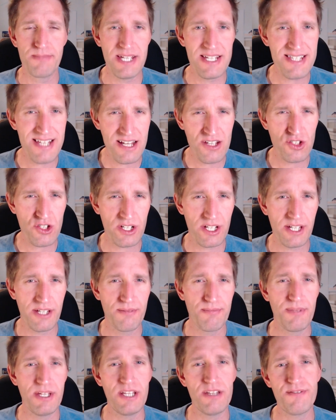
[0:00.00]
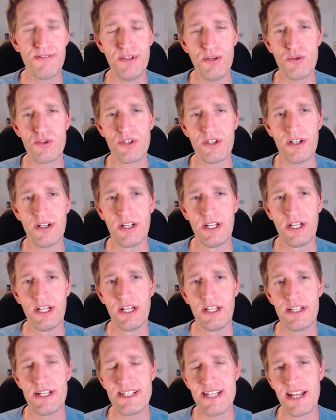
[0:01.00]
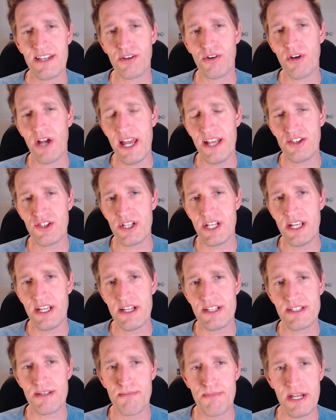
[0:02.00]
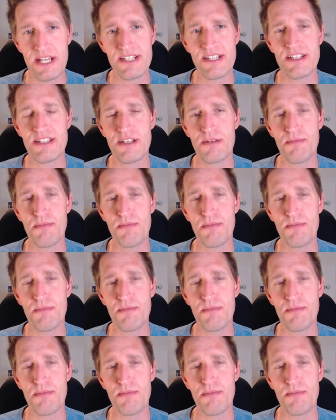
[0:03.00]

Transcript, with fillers: Essentially, in the future, the technical engineers and basis